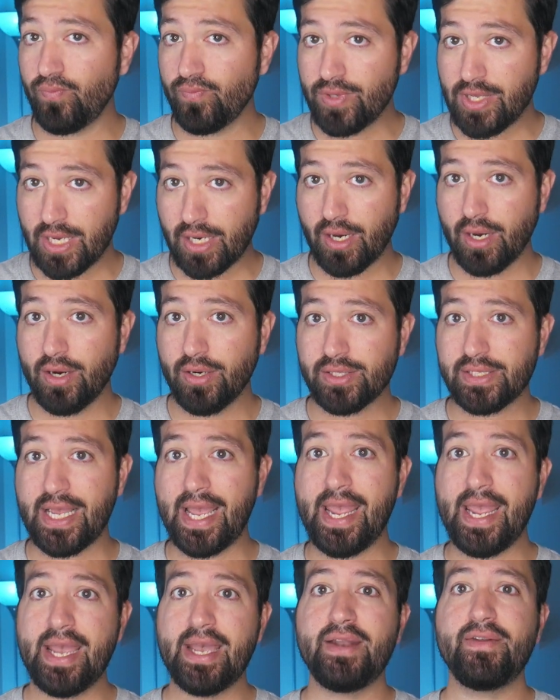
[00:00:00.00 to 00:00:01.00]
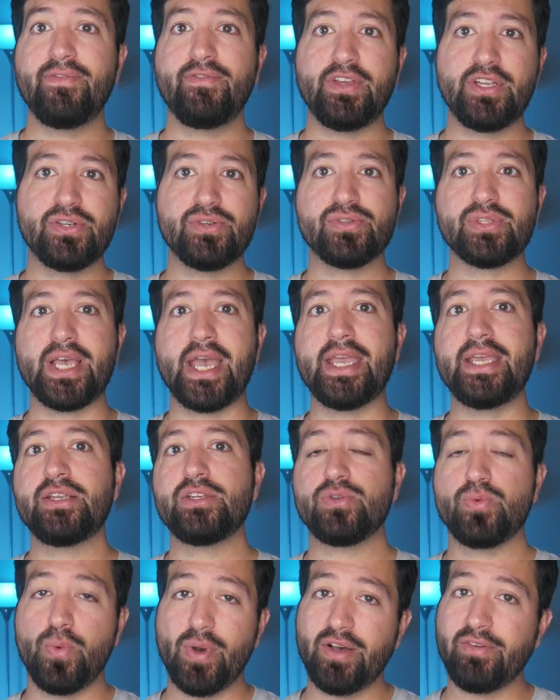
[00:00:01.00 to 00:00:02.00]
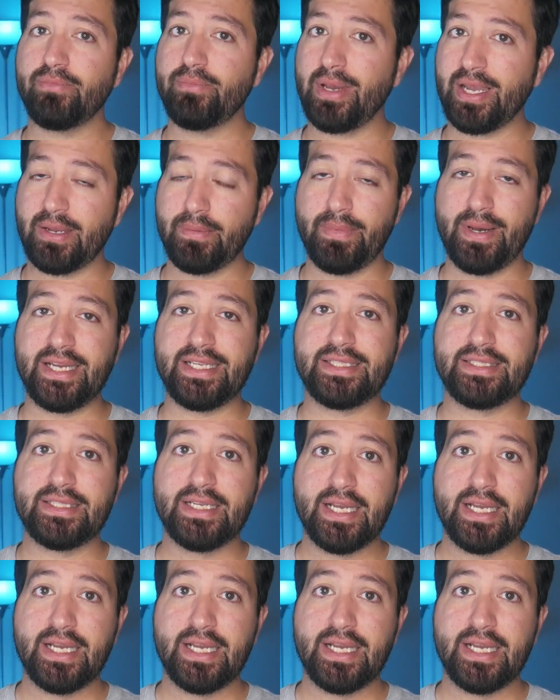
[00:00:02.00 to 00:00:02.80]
GHz and features a 12 megabyte